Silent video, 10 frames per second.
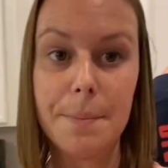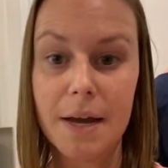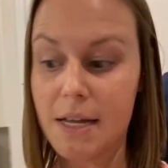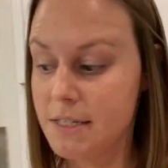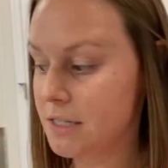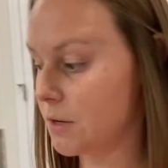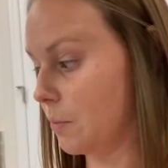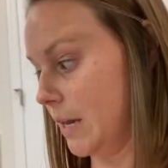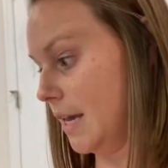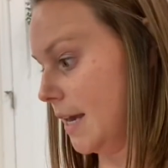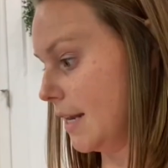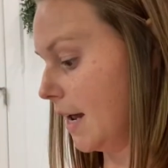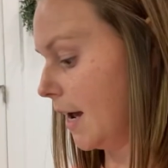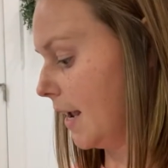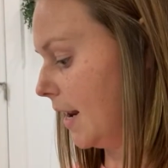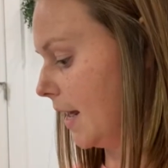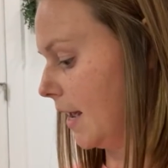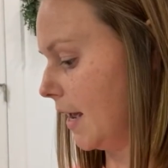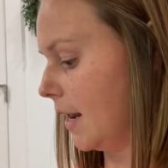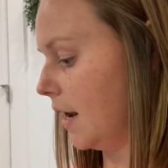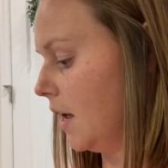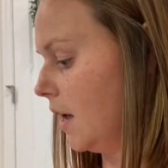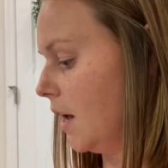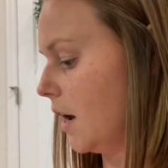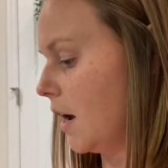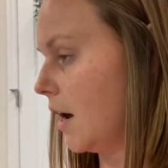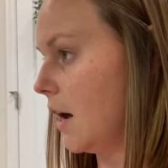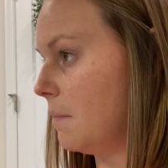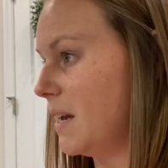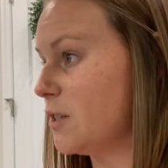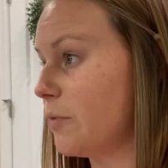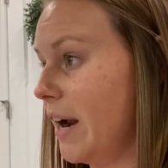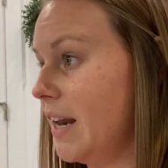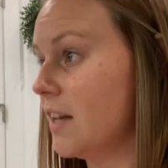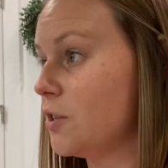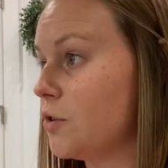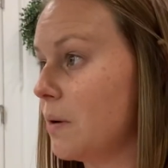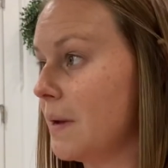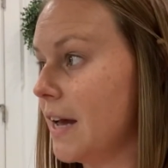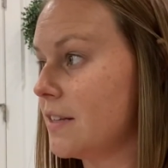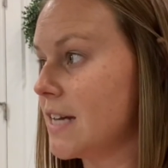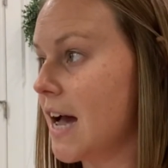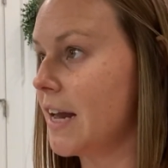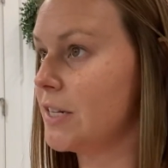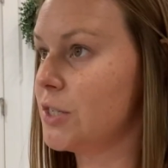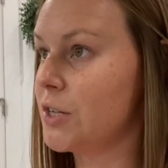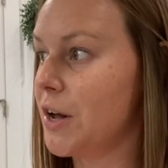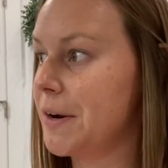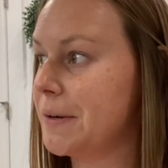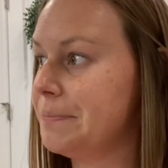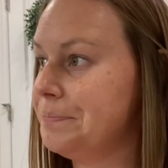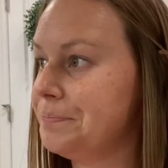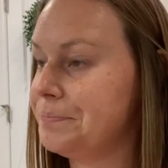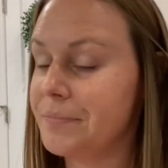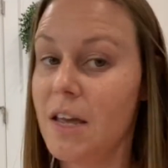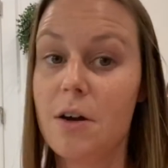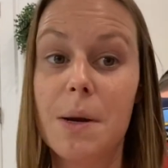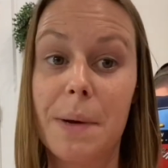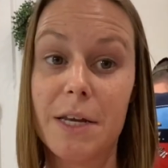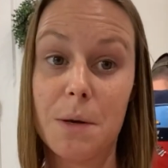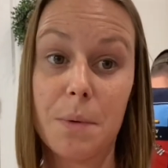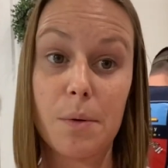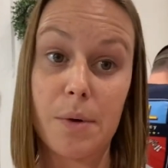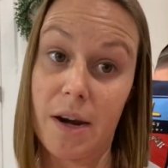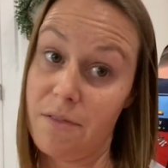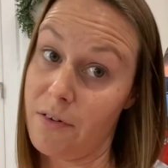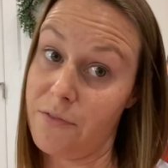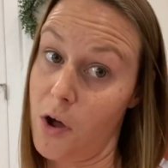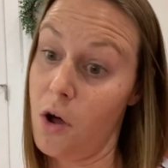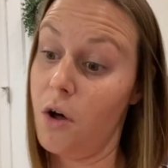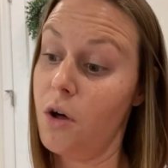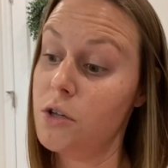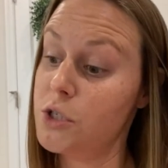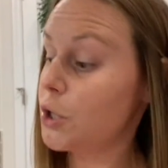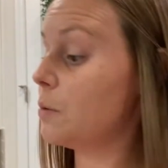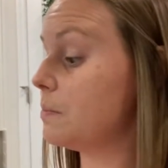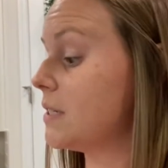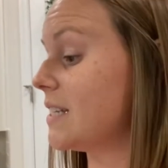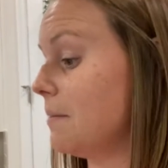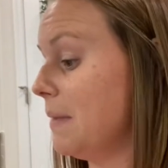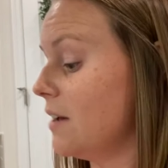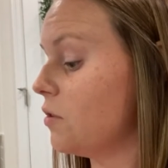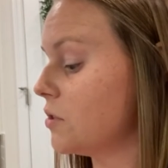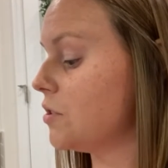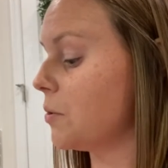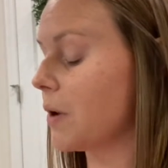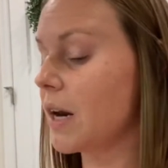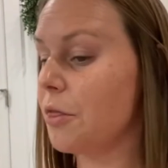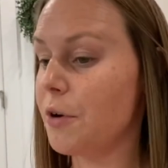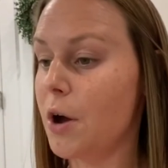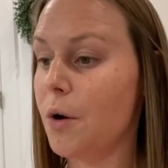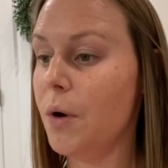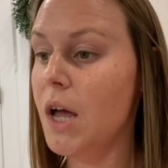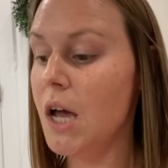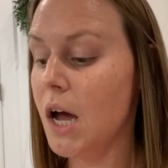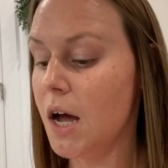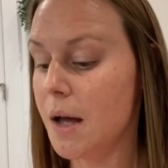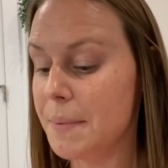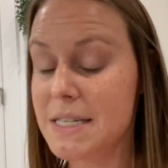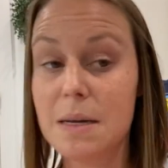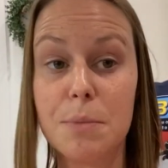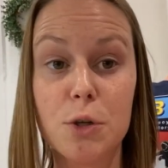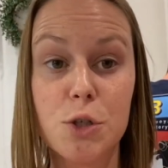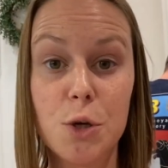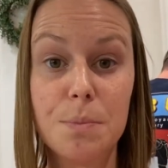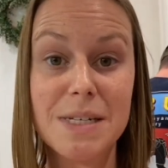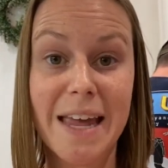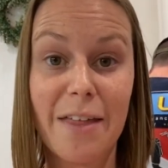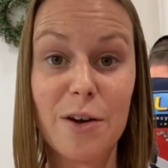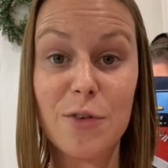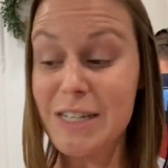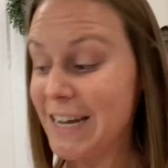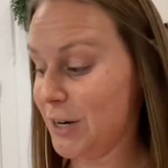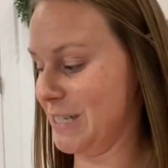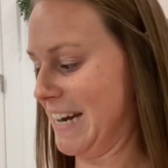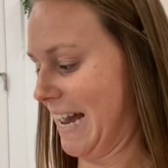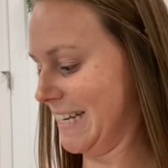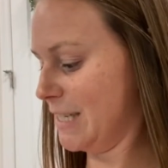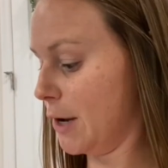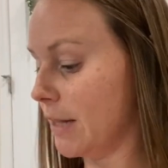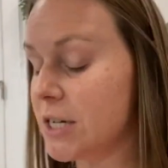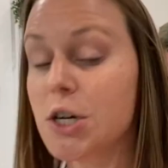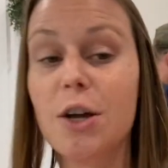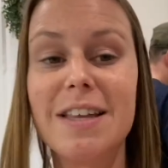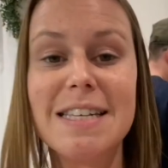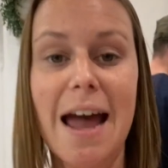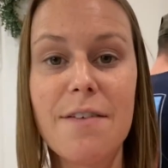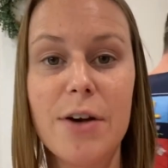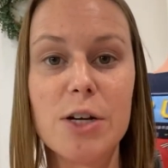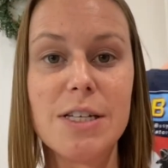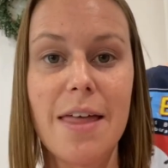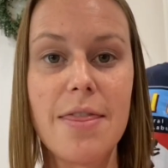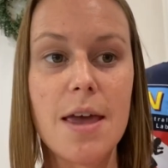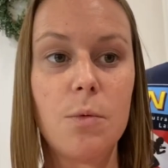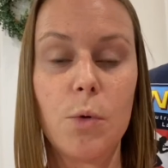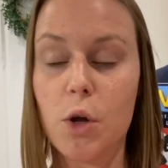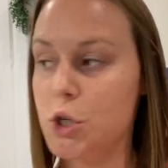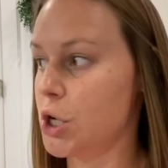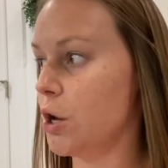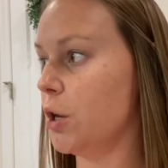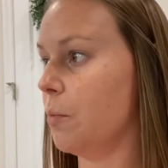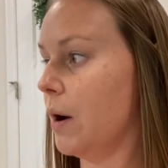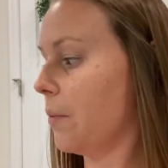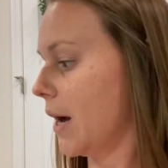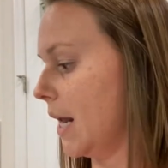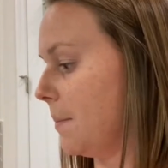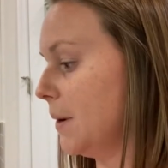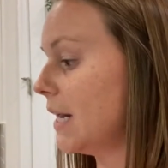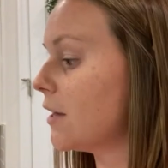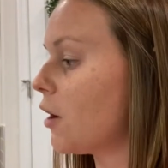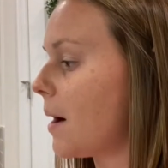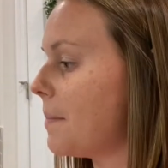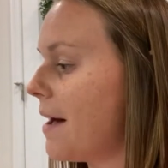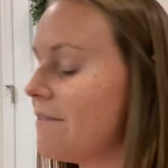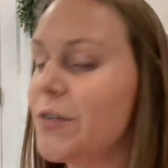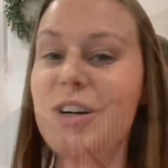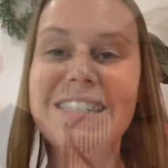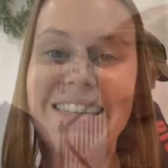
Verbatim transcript: because it's a weekend night and um, it's raining and storming outside and so I don't know about you, but we're ready for fall soups and meals. So we're gonna throw um, a simple soup together for dinner tonight. So let's show you the snack first and then we'll show you what we're gonna put in the crock pot for okay,